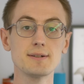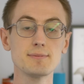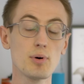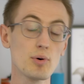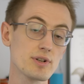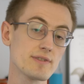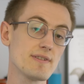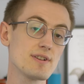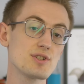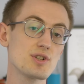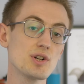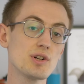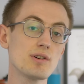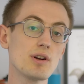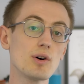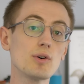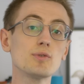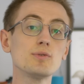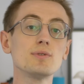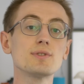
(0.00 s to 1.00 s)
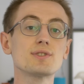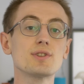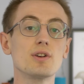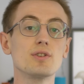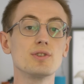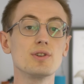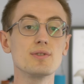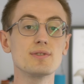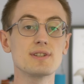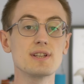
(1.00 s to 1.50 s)
PortAventura also
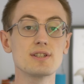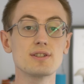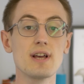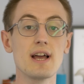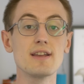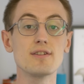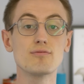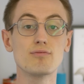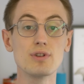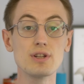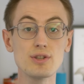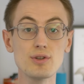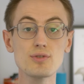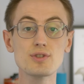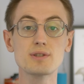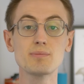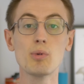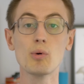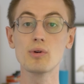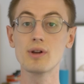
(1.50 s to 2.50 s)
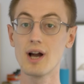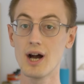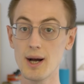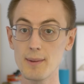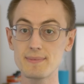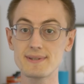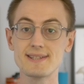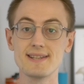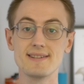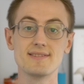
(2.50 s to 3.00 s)
uses a reusable
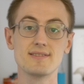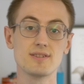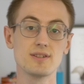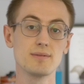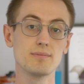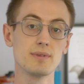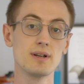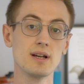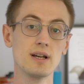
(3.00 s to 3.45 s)
cup system.